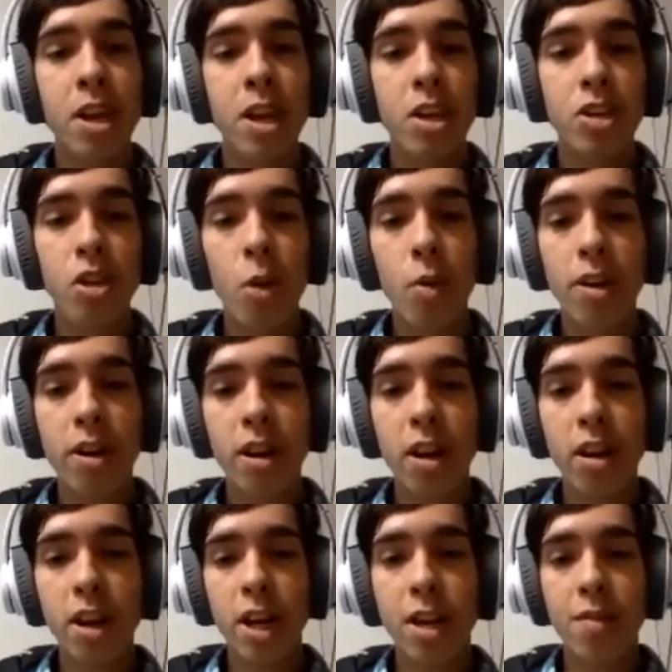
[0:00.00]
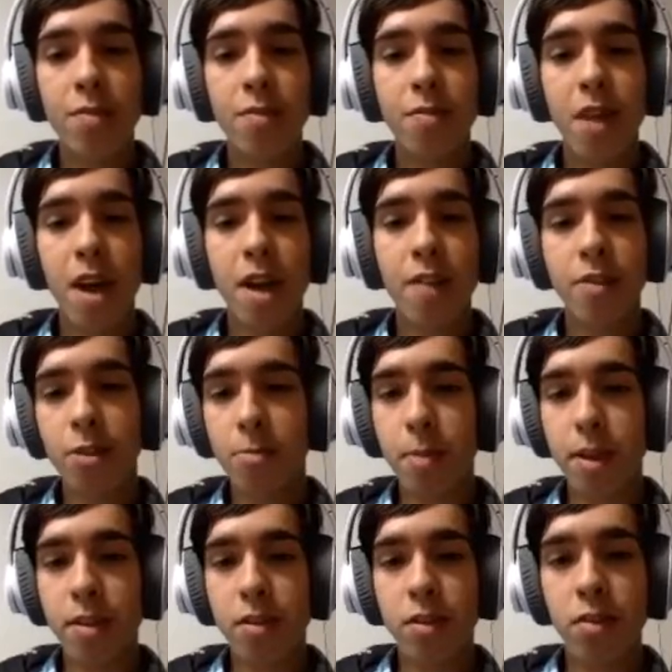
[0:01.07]
So we're going to leave 5
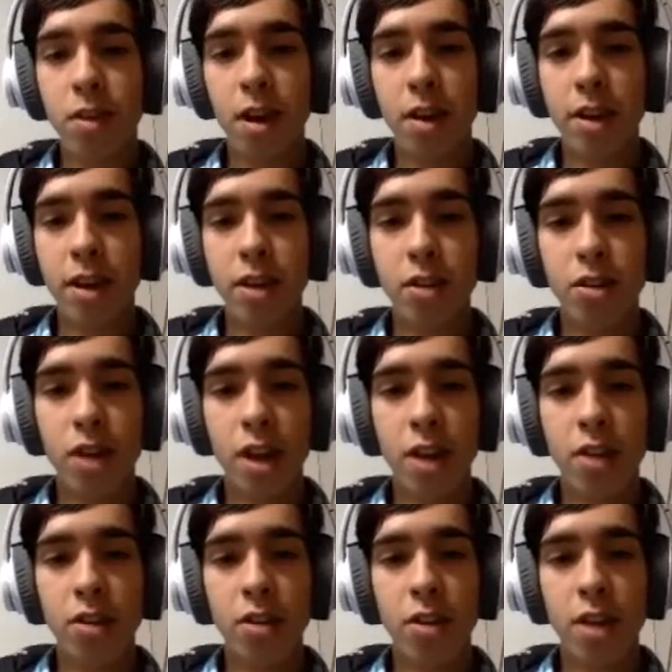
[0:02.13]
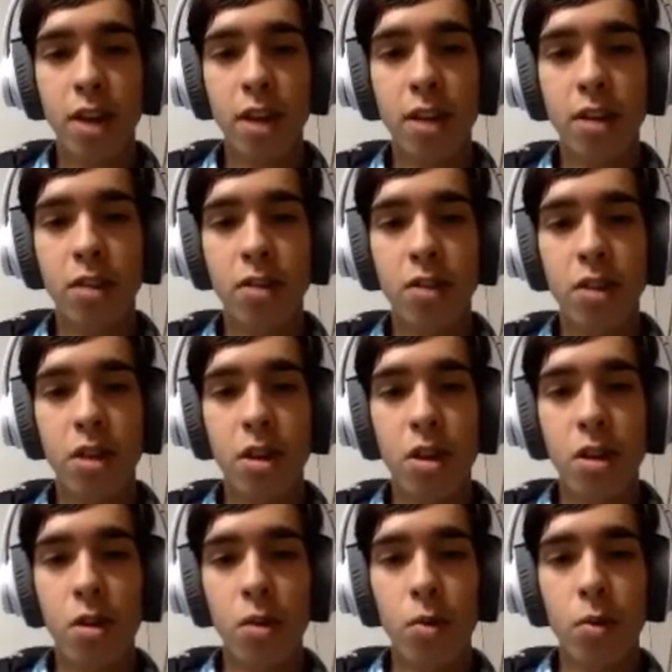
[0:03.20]
spaces on each side, so that is
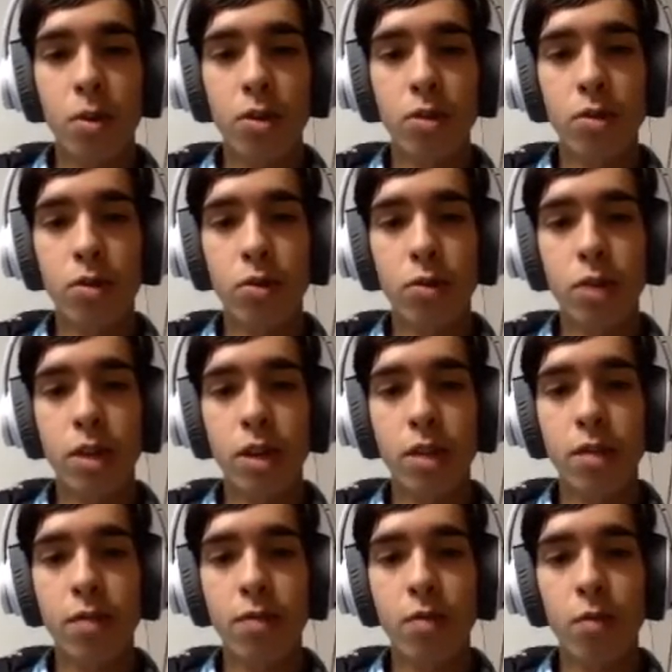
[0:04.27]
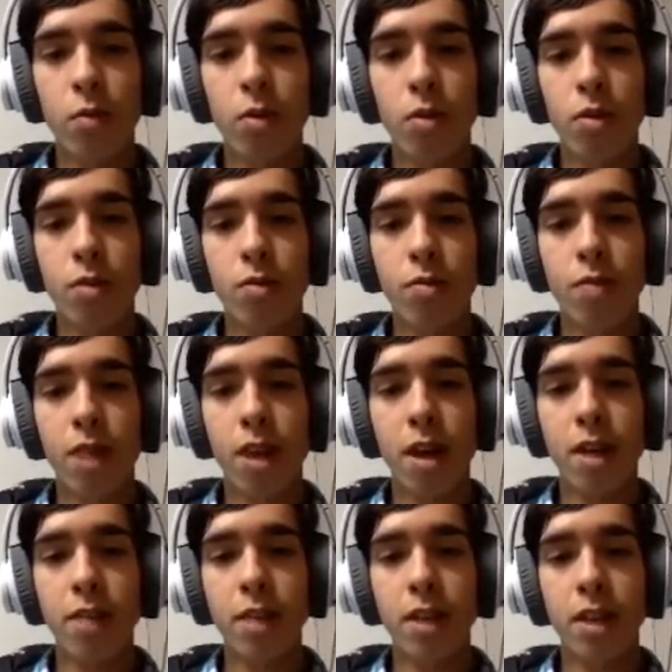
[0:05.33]
1, 2, 3, 4,
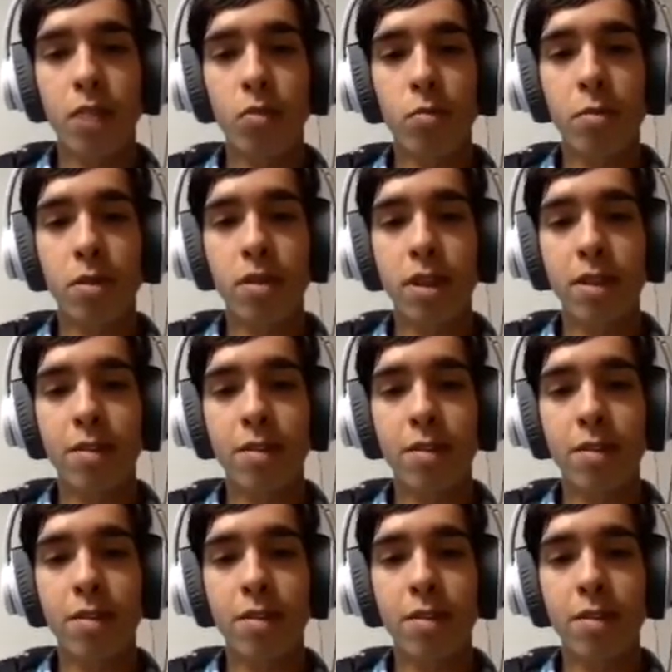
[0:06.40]
5, and then we'll build a